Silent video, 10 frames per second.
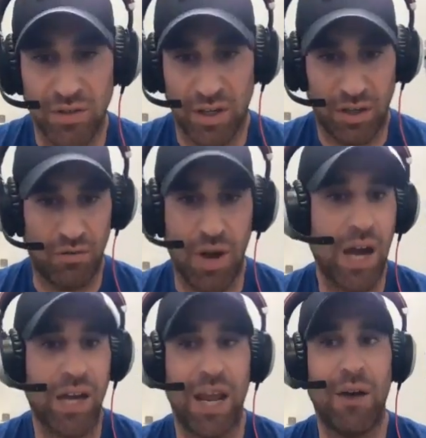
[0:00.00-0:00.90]
Like, you're
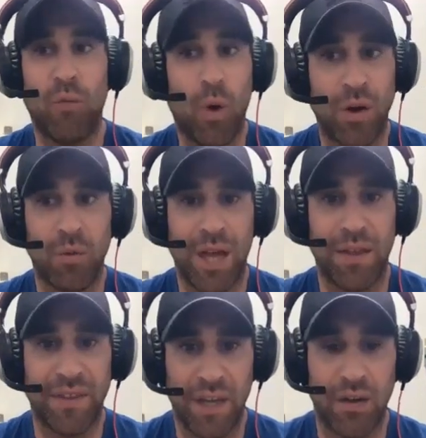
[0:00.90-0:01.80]
not going to have one
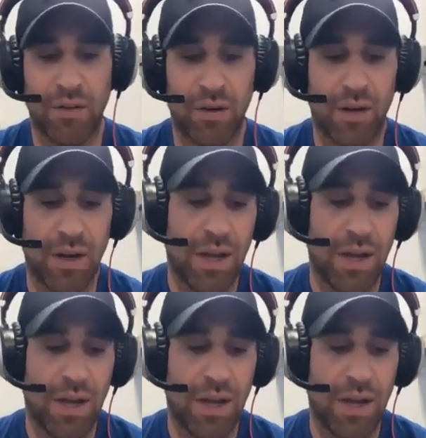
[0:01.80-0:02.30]
without the other.